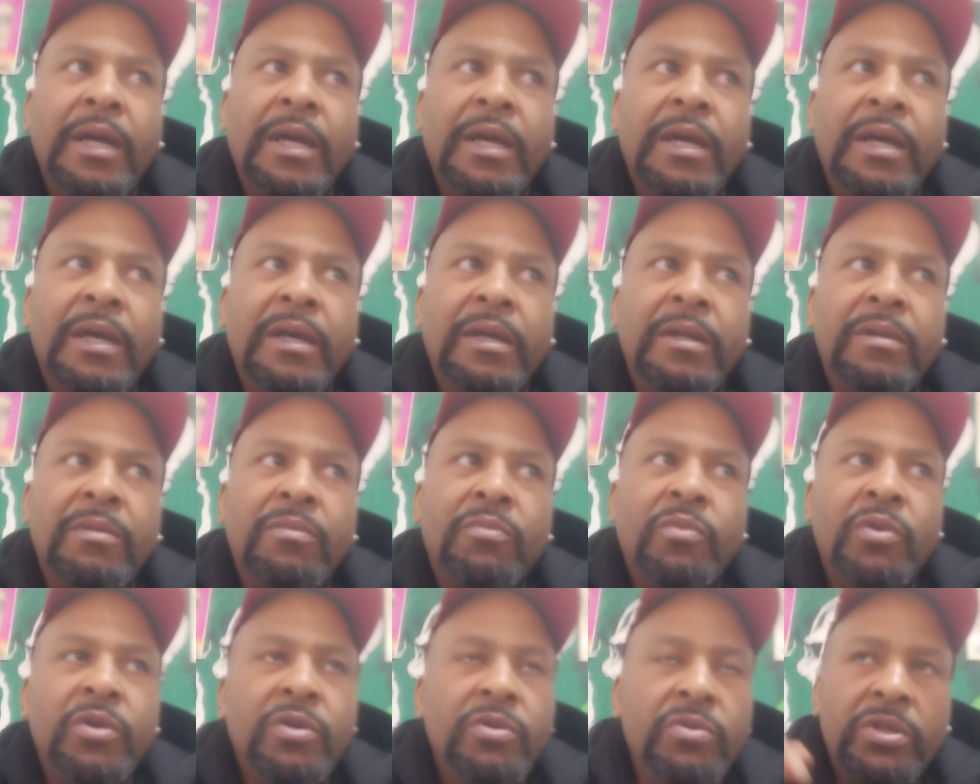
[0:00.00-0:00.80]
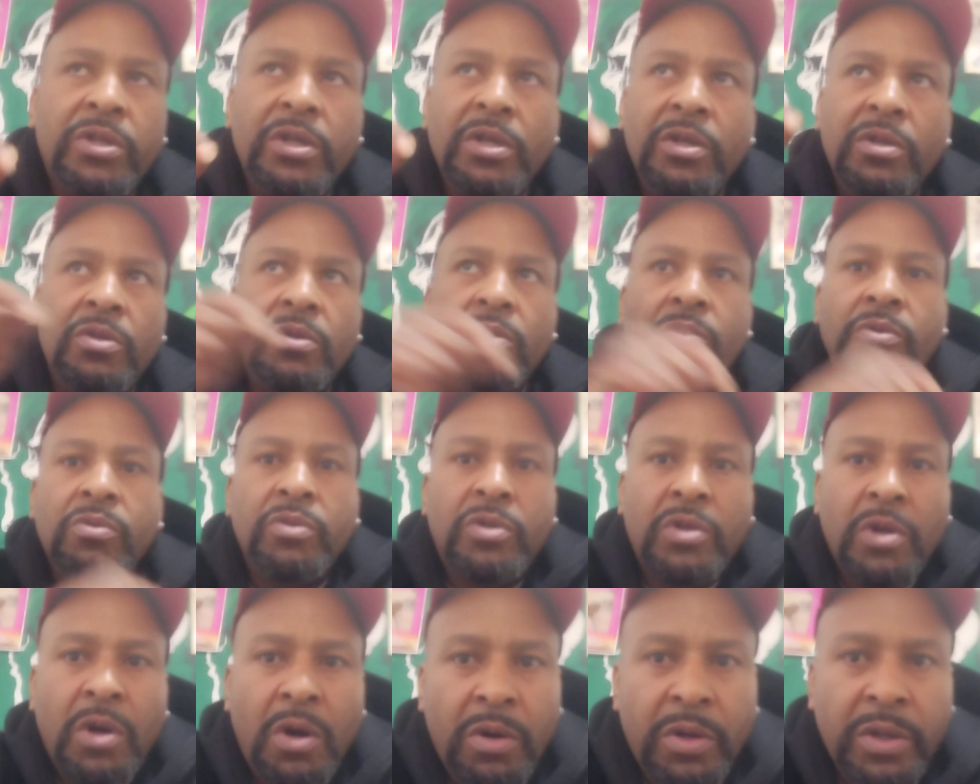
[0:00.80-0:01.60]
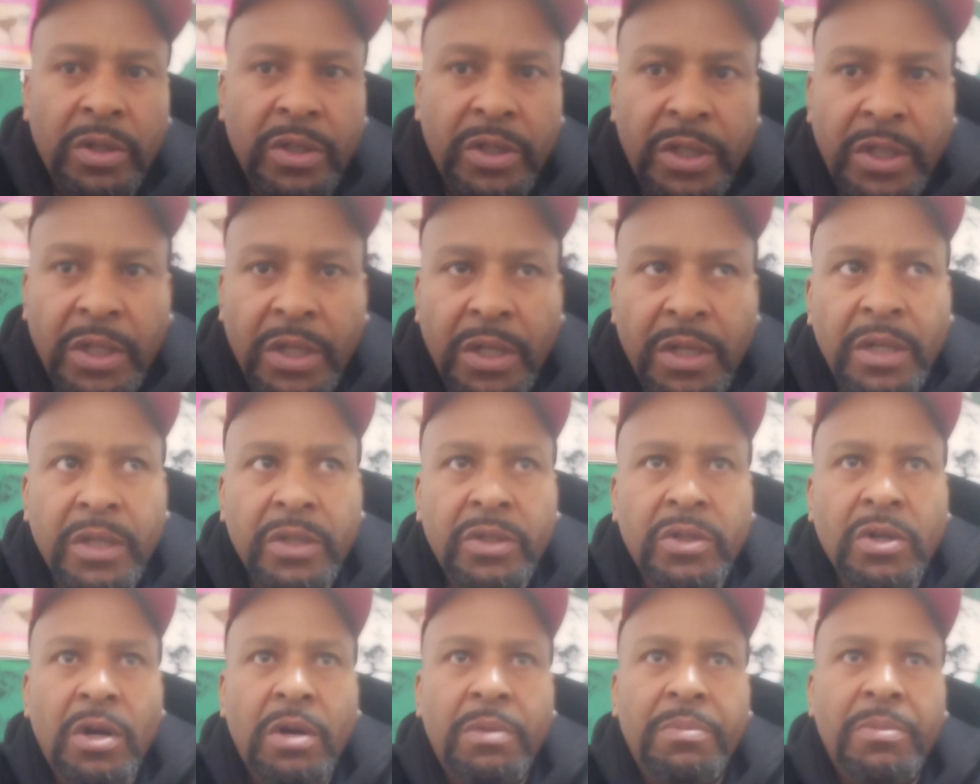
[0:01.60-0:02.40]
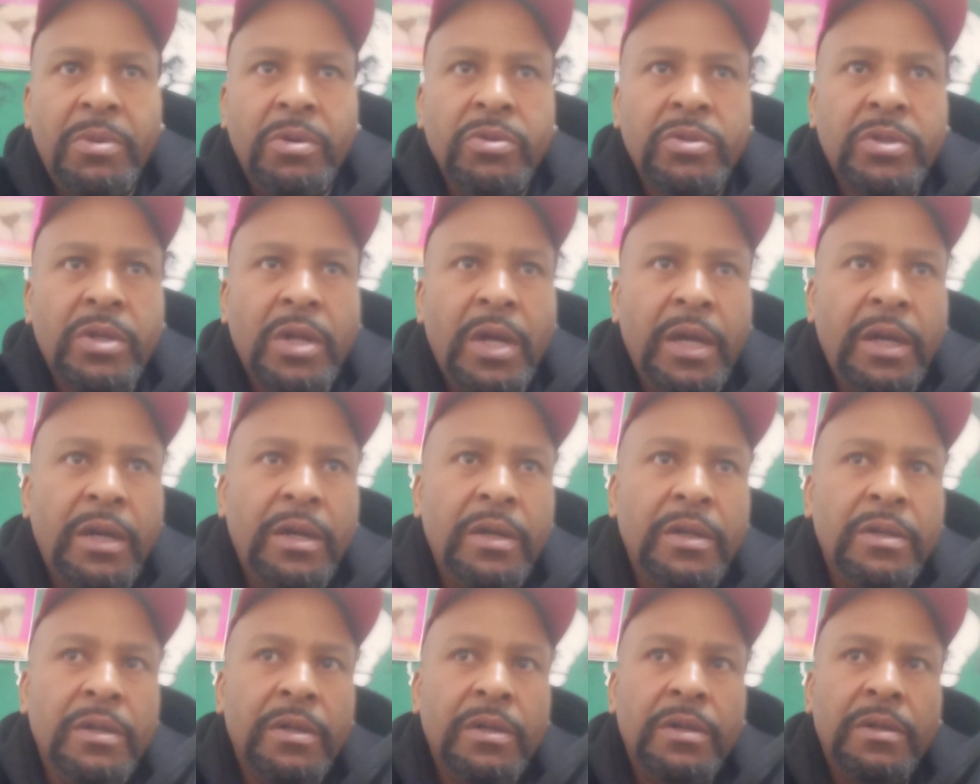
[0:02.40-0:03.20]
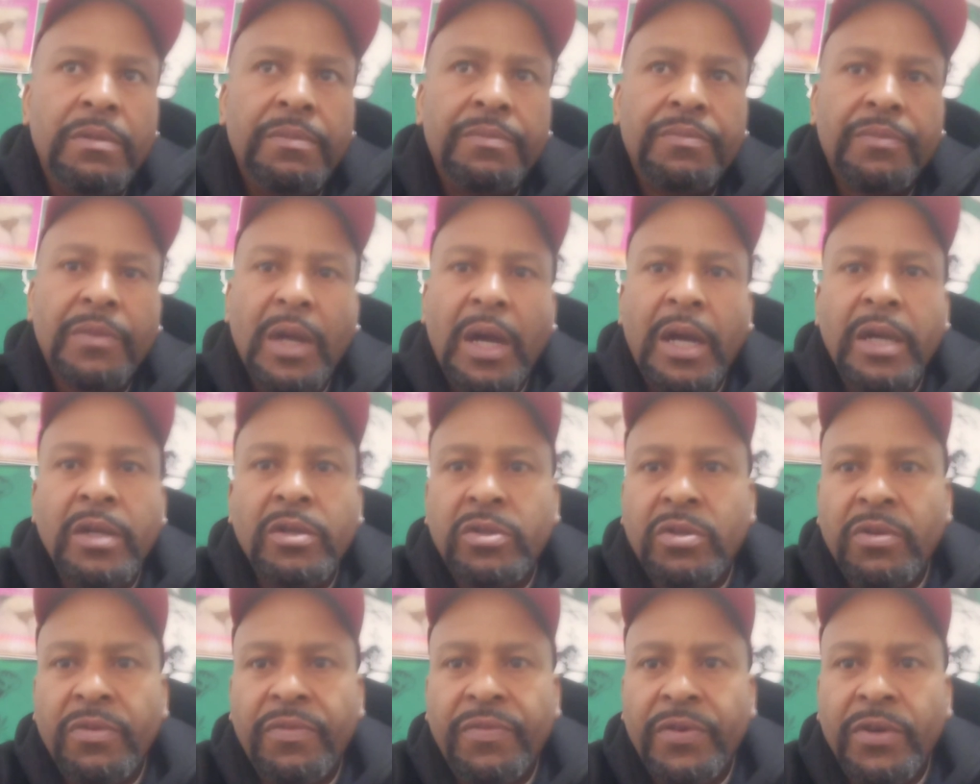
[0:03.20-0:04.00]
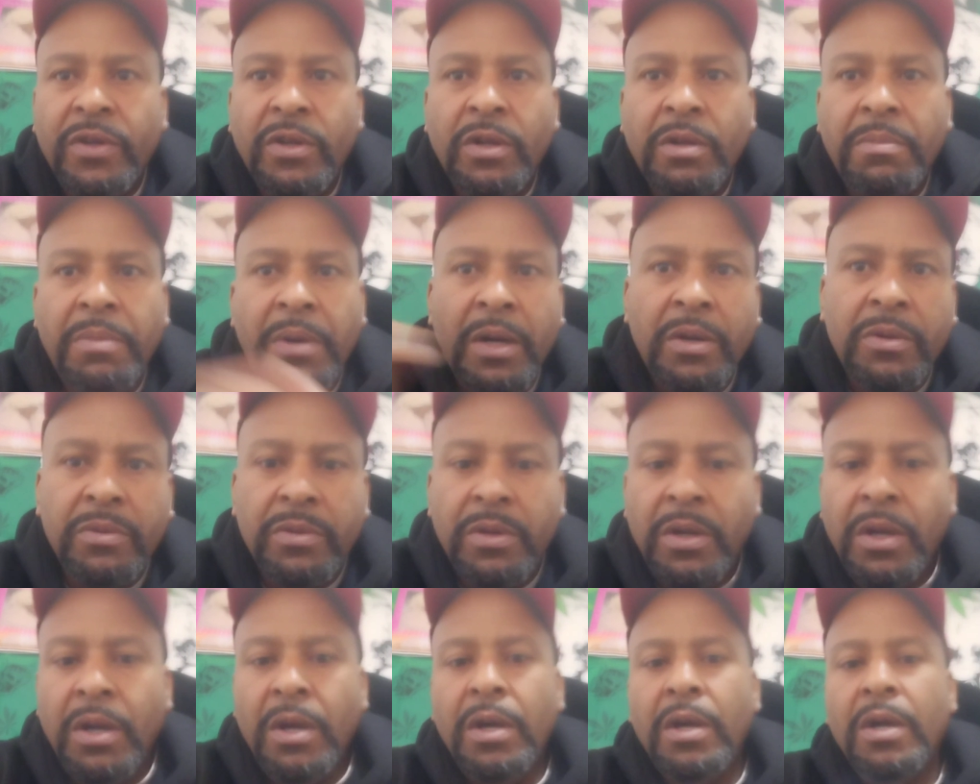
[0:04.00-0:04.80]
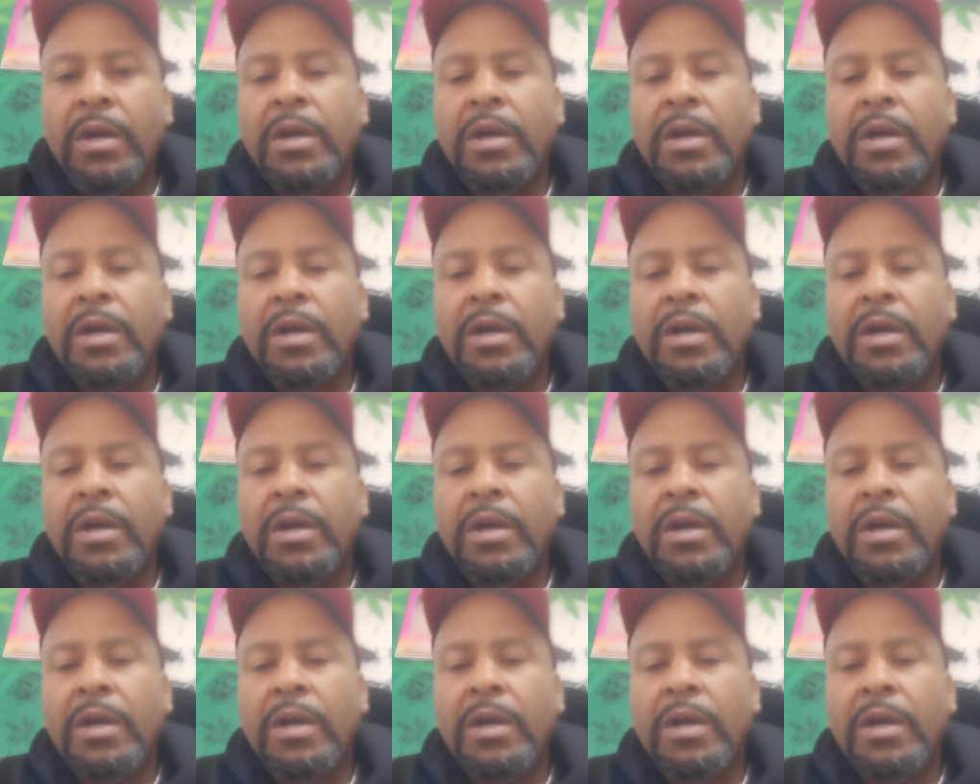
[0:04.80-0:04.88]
and when you see dude talking shit, it's almost like uh I used to feel about